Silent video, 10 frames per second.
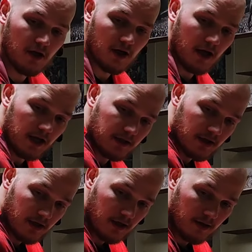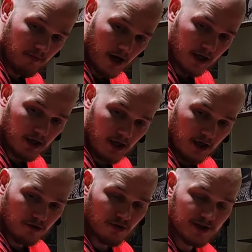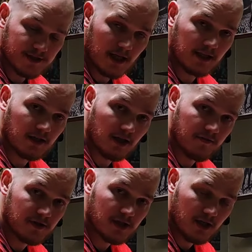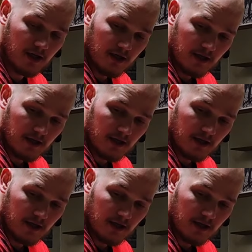And by doing static lifts